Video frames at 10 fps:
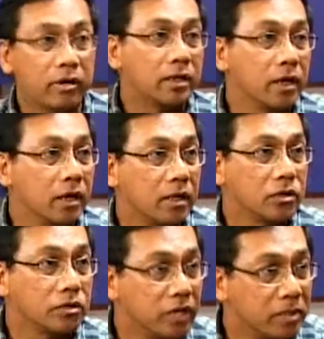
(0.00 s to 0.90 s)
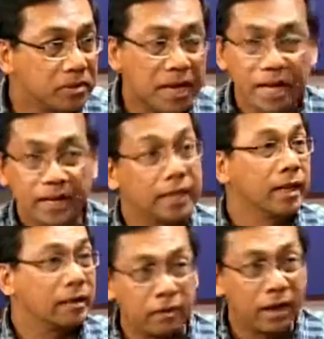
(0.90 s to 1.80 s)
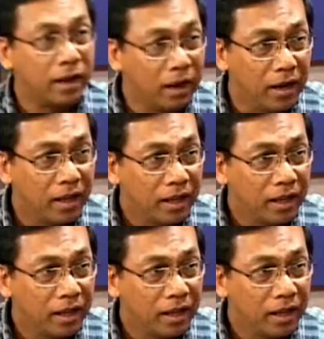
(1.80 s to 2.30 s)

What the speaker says: rectangles or shapes, not letter L,